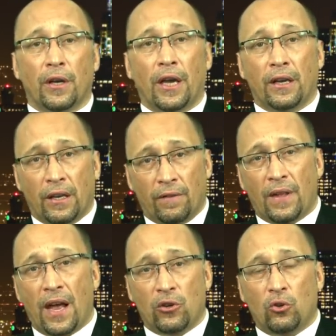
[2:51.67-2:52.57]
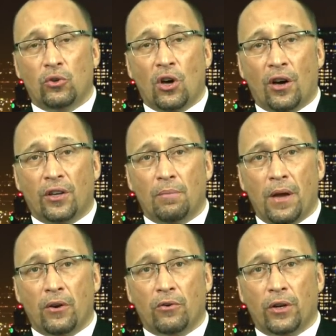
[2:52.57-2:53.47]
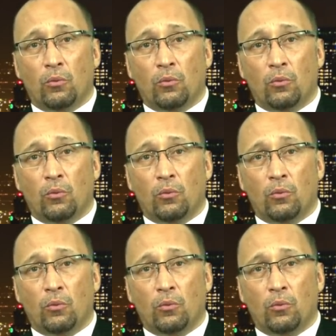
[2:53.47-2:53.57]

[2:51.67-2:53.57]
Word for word: And in that new documentary,